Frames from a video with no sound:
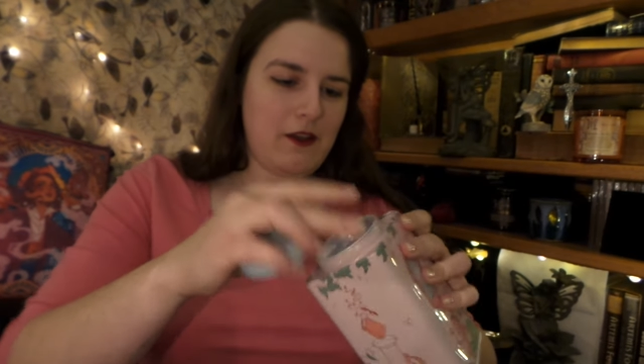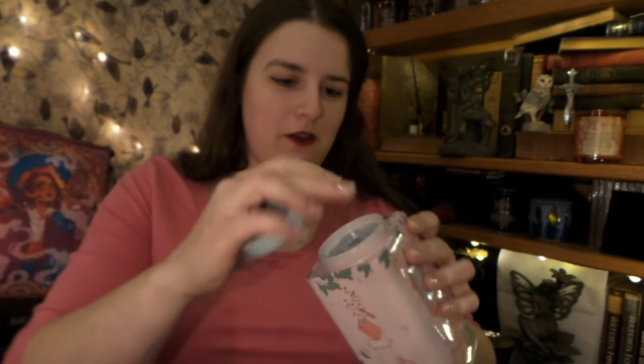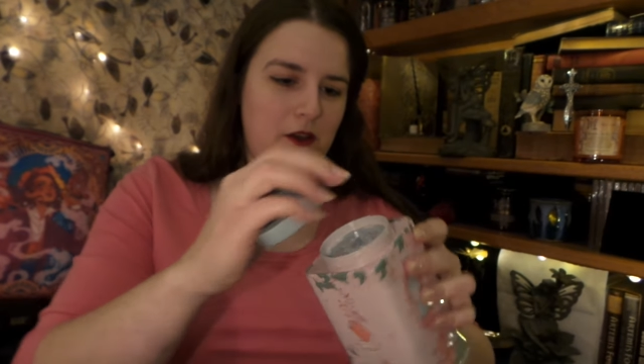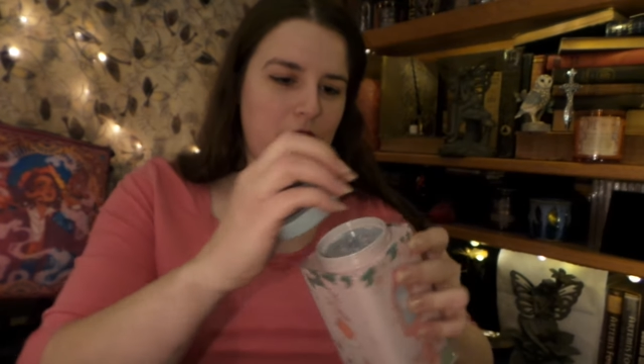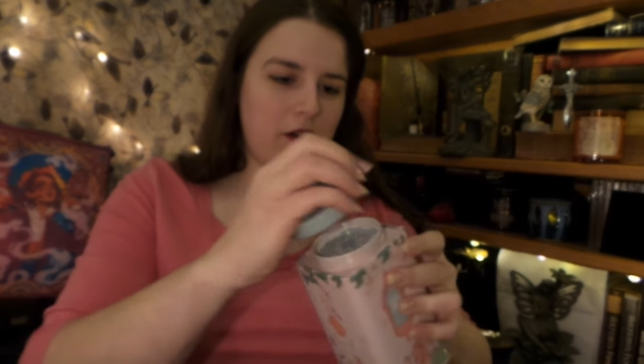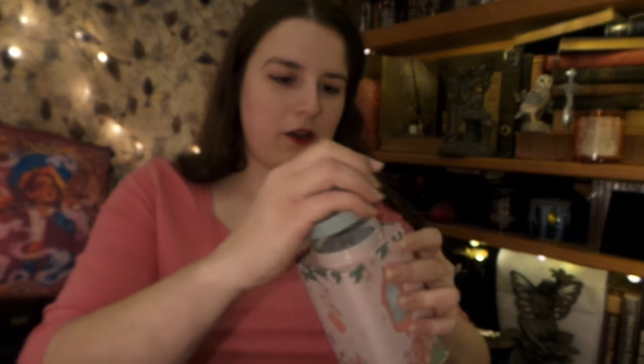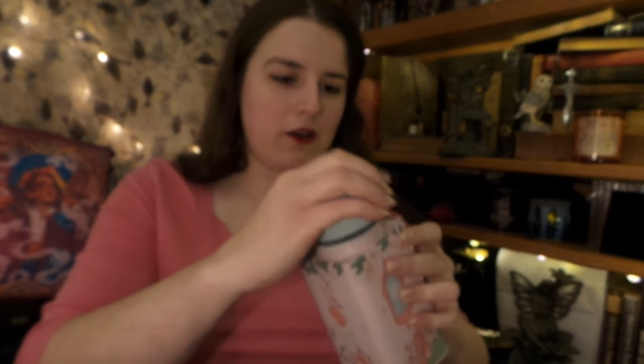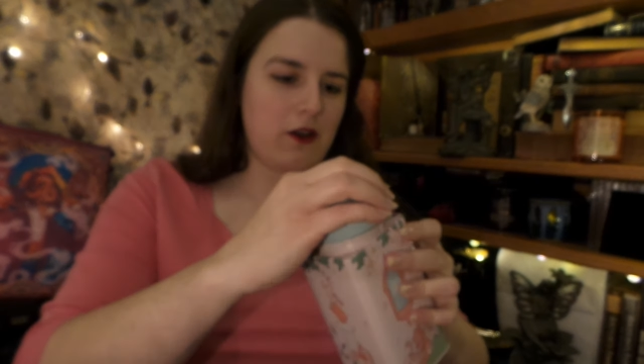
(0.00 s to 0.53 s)

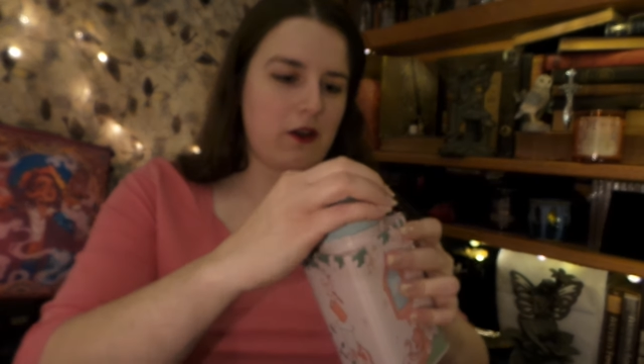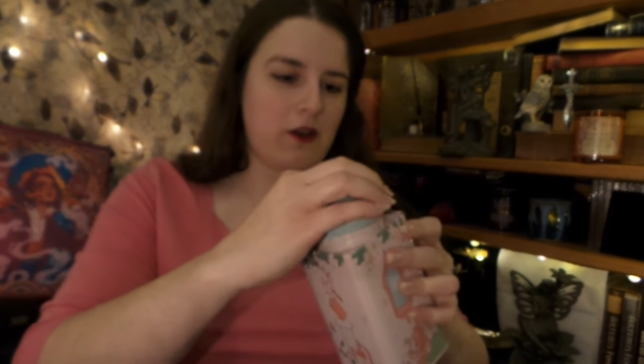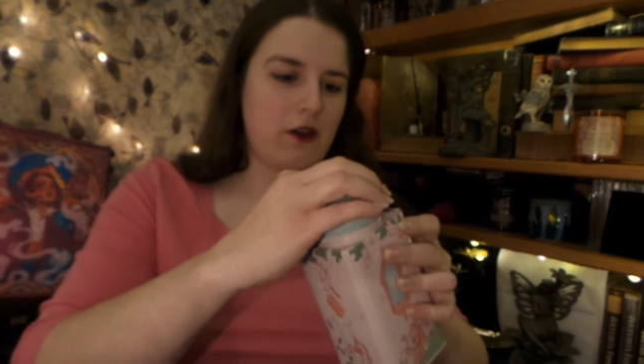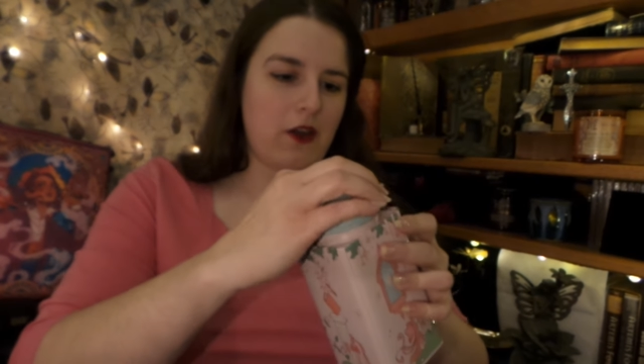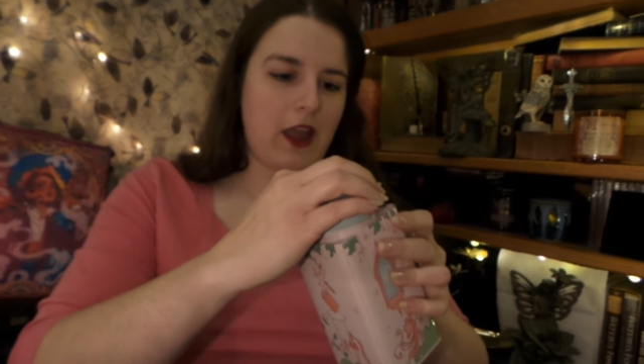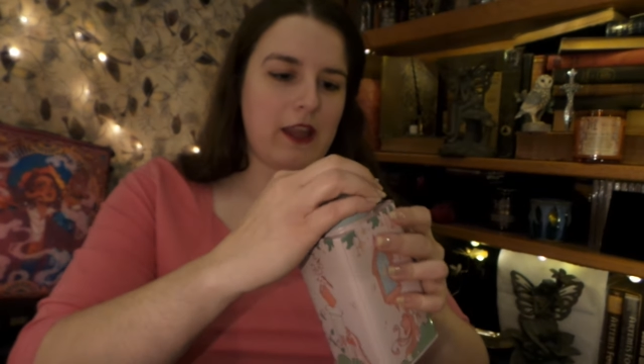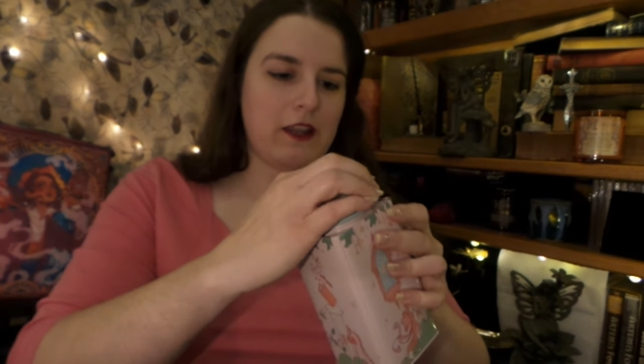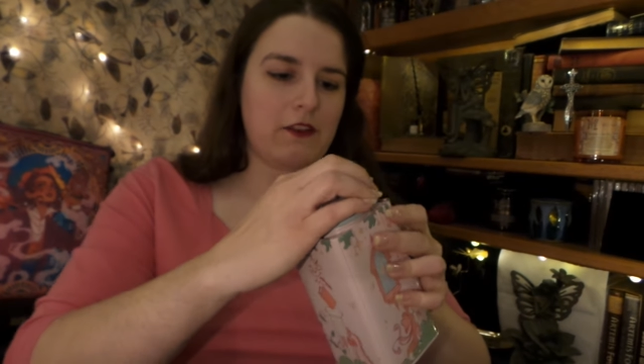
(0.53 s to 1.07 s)

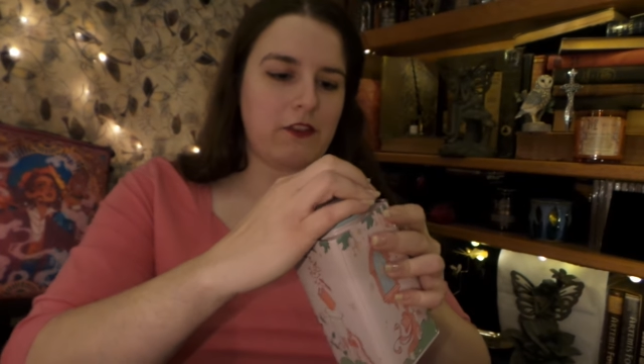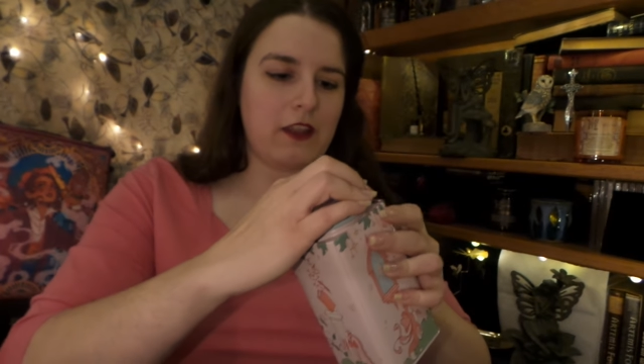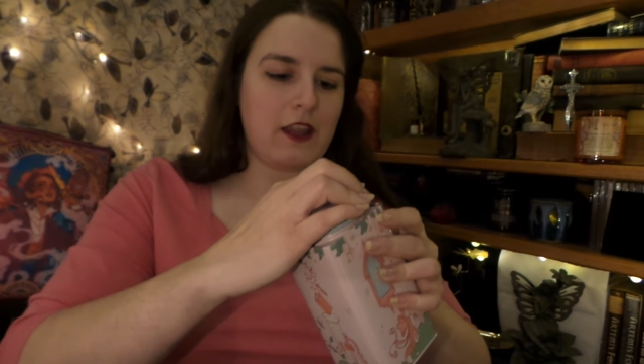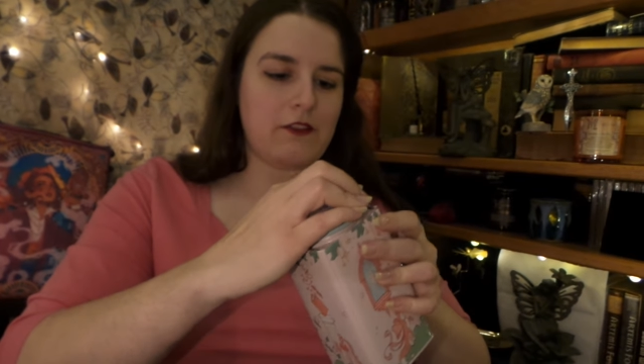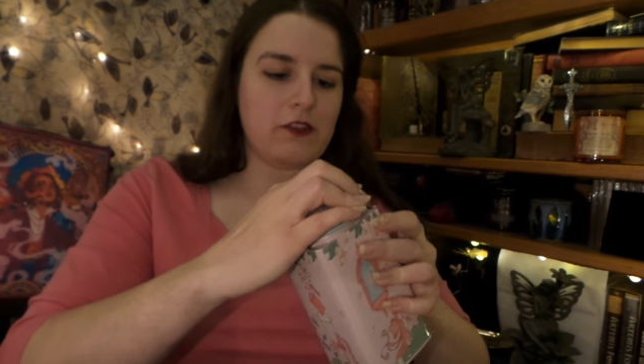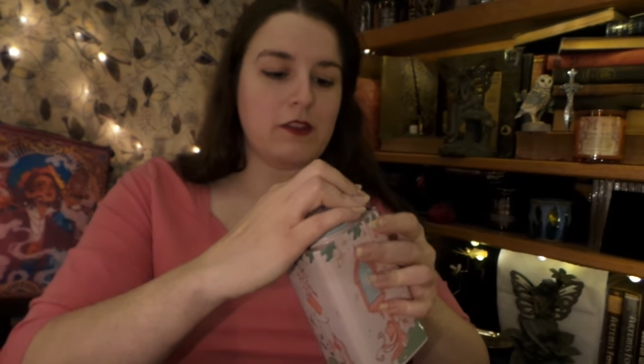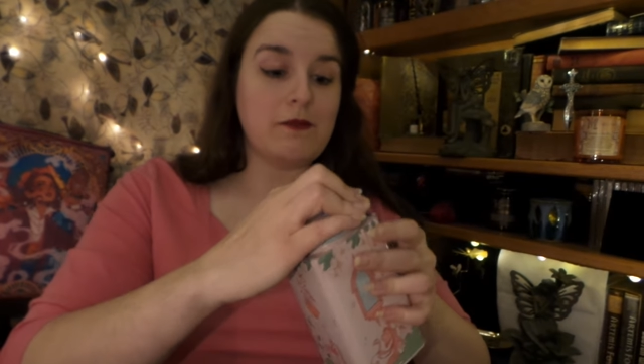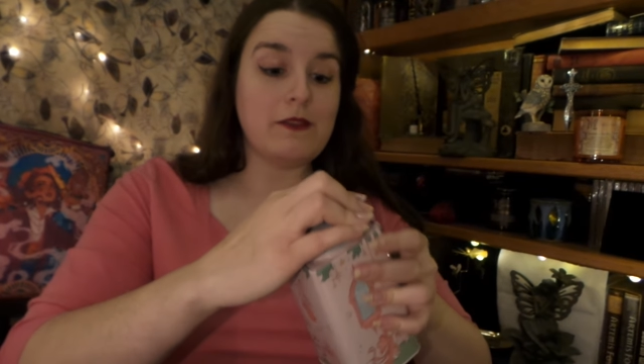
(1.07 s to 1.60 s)
Oh, I definitely
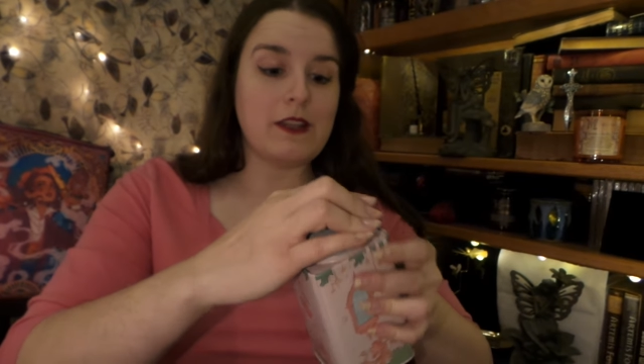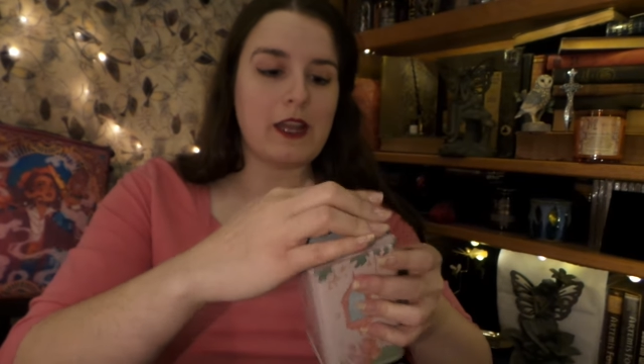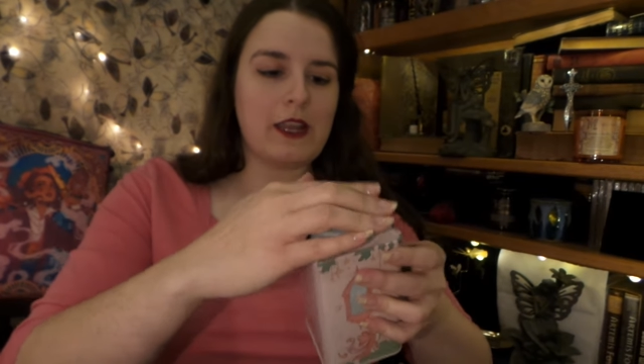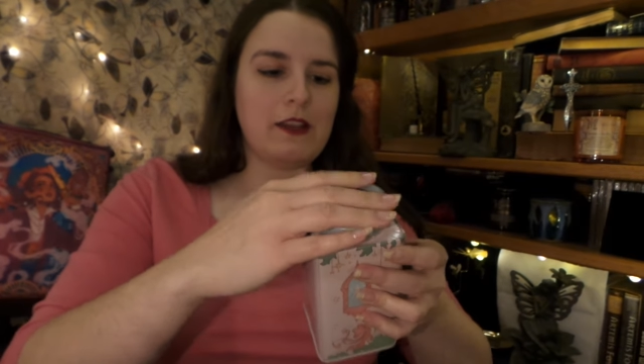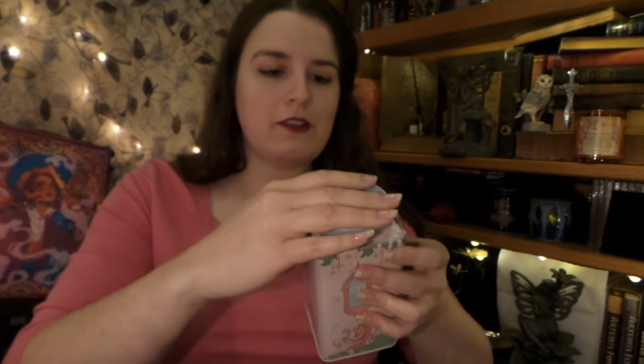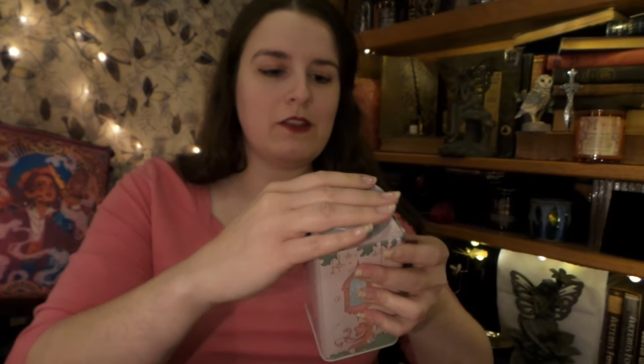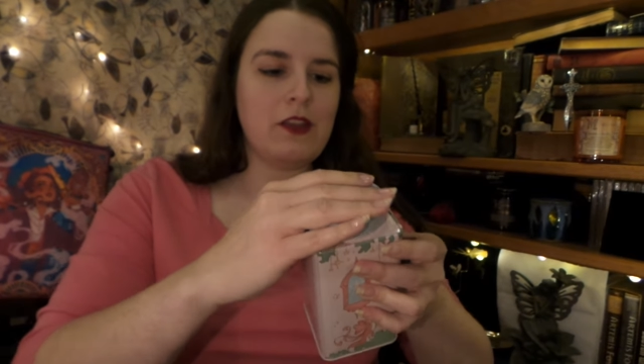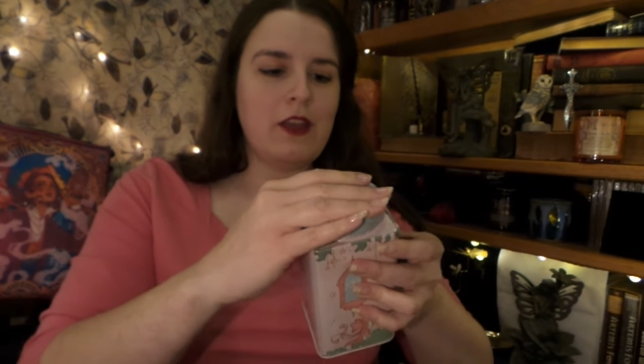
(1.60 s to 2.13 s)
have some
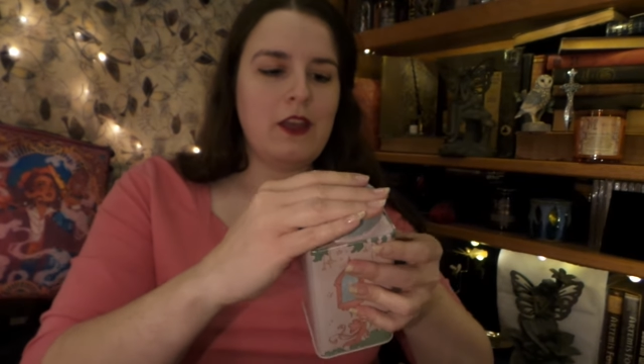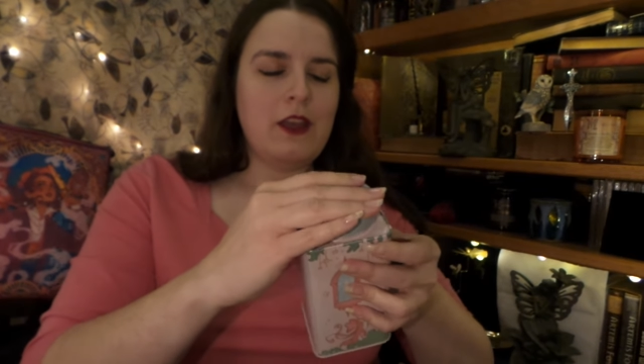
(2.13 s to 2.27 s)
nice